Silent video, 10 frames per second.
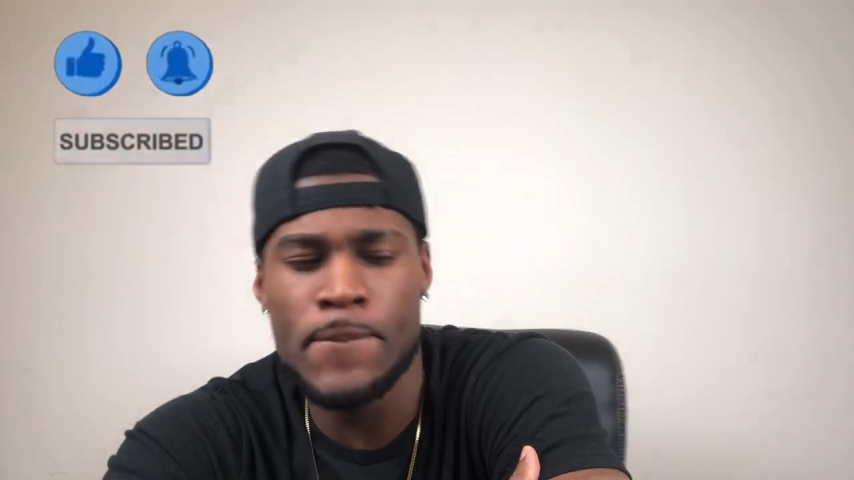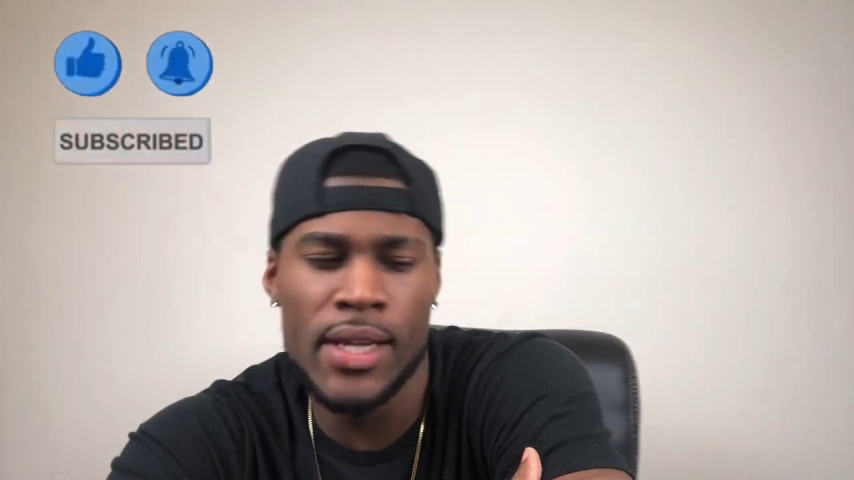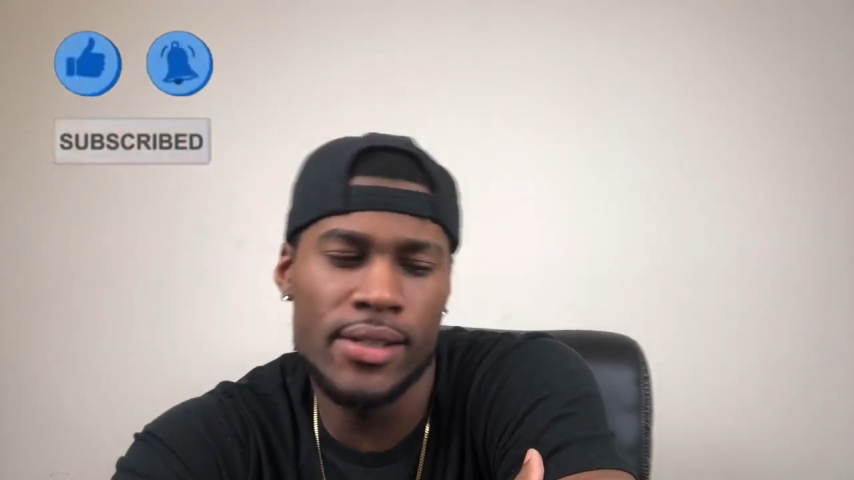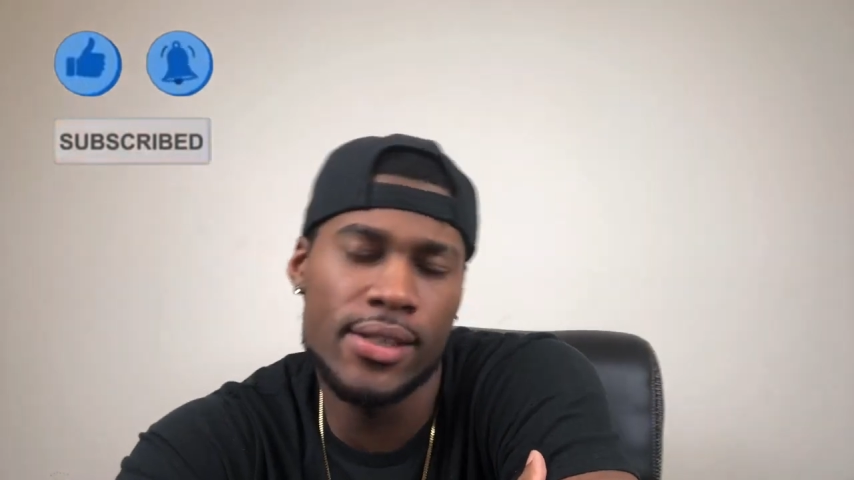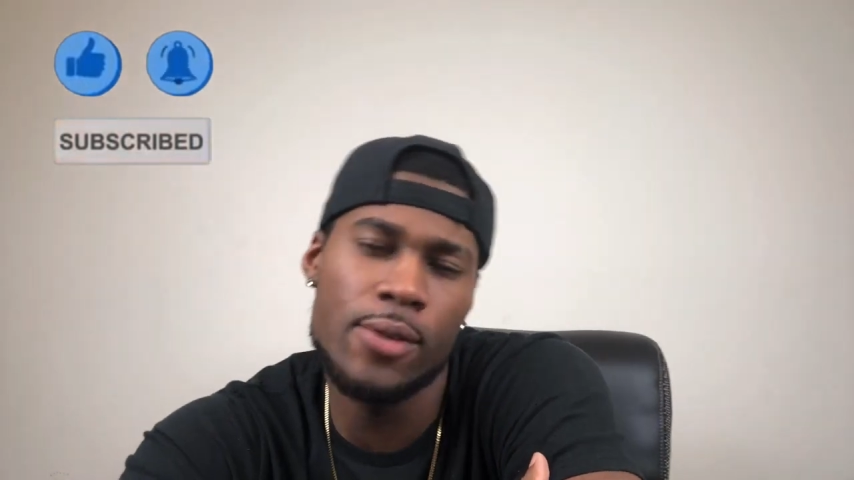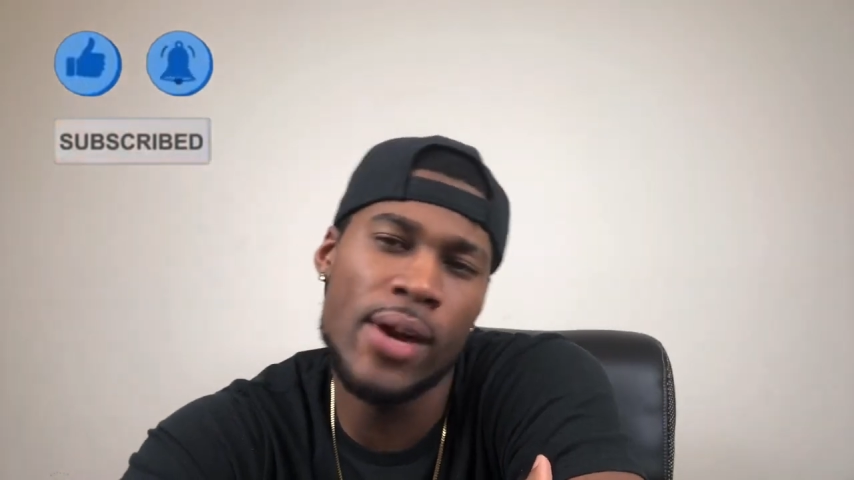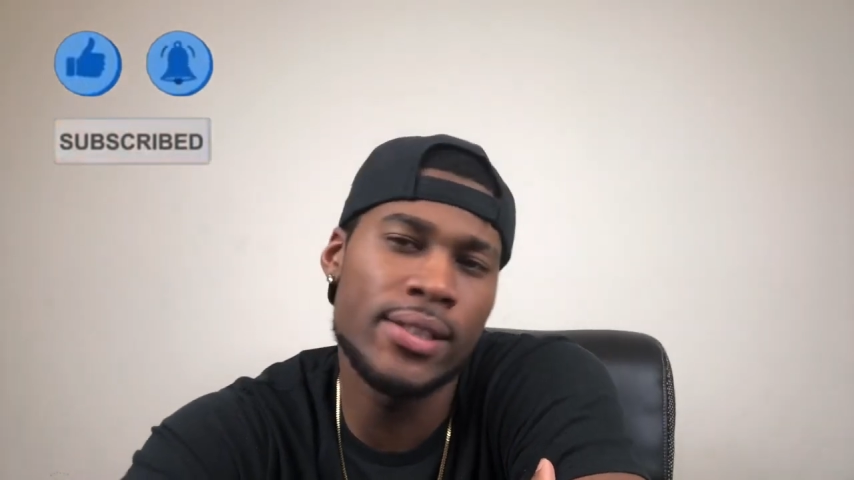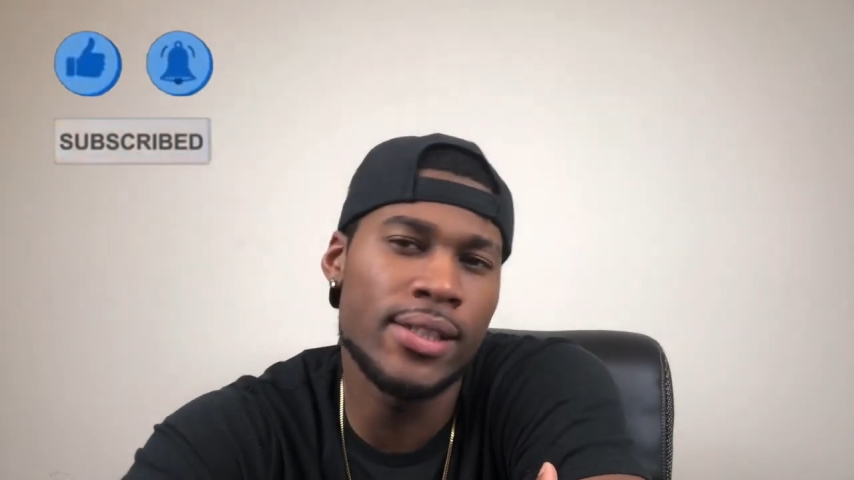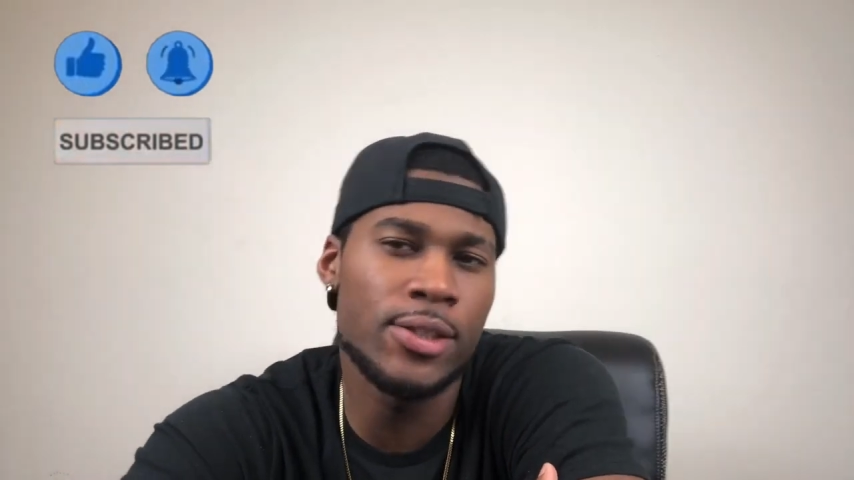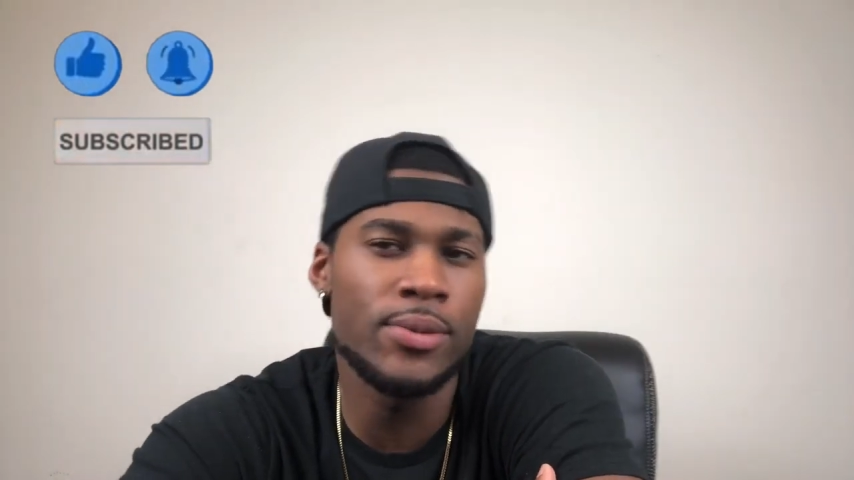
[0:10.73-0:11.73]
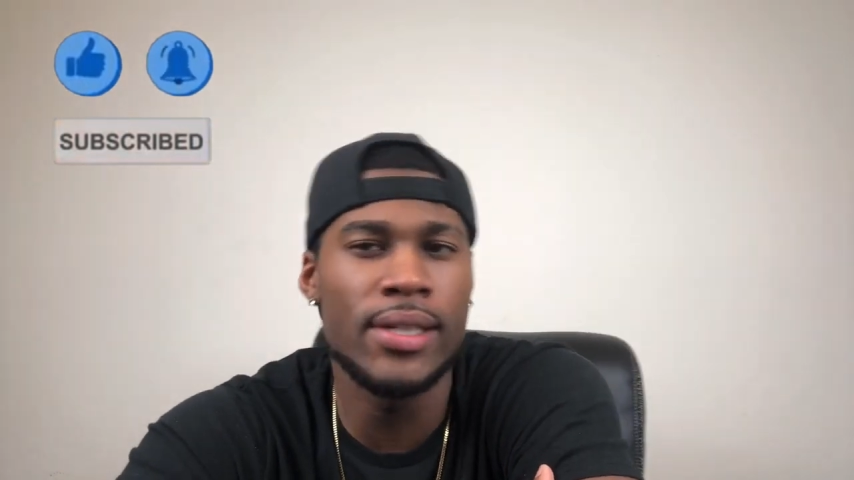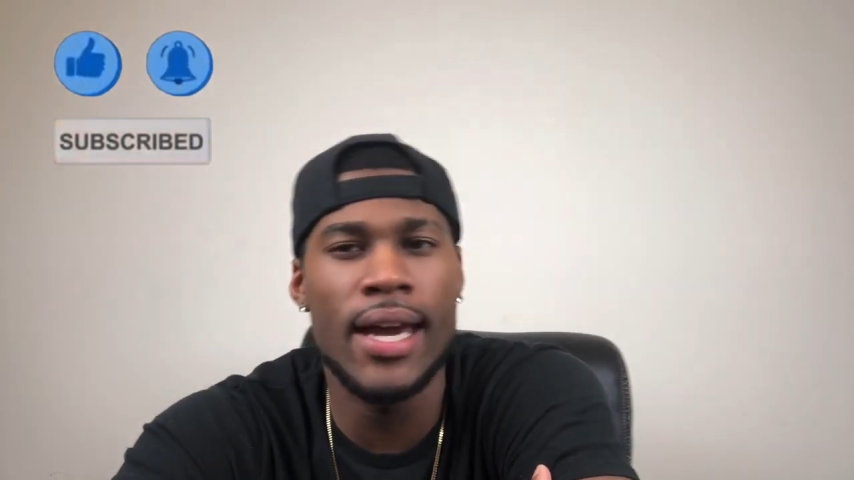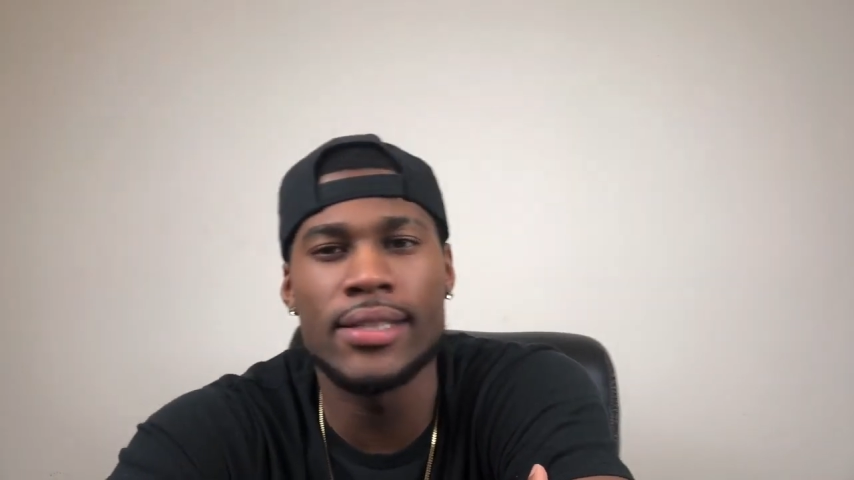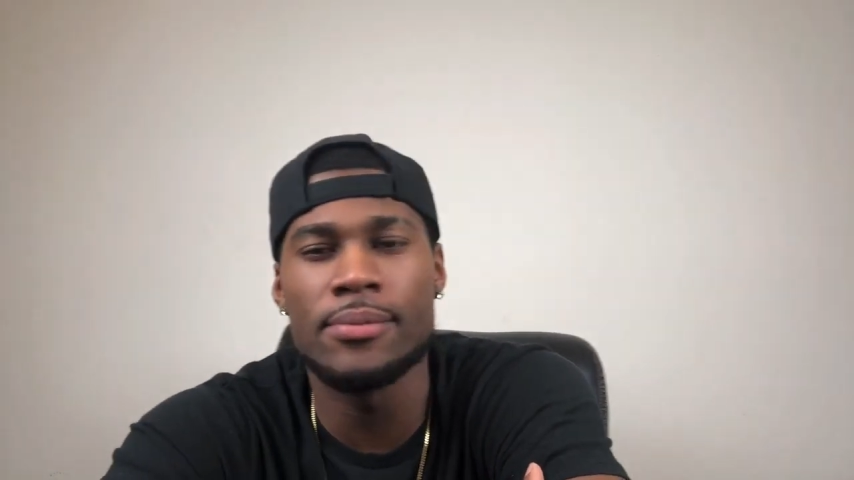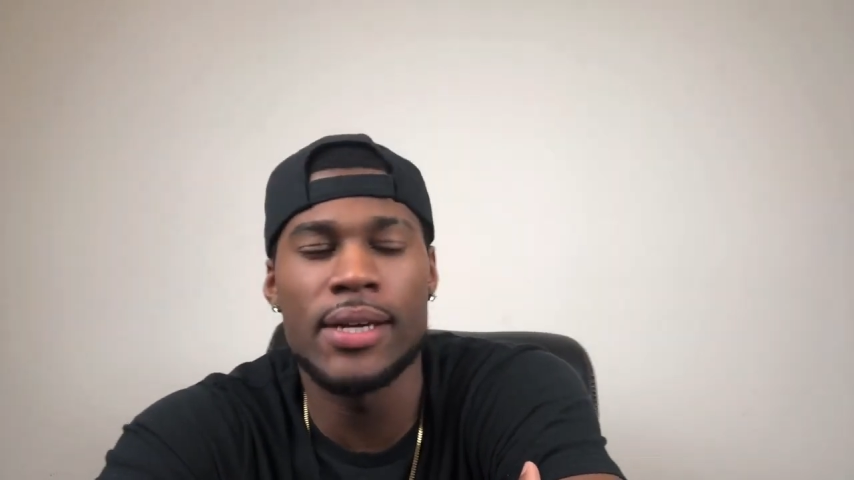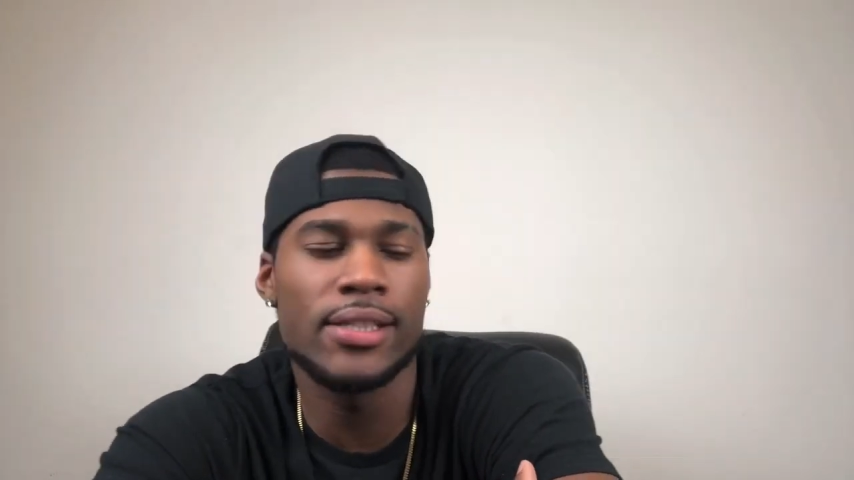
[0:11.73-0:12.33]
Let's get right to this reaction, man.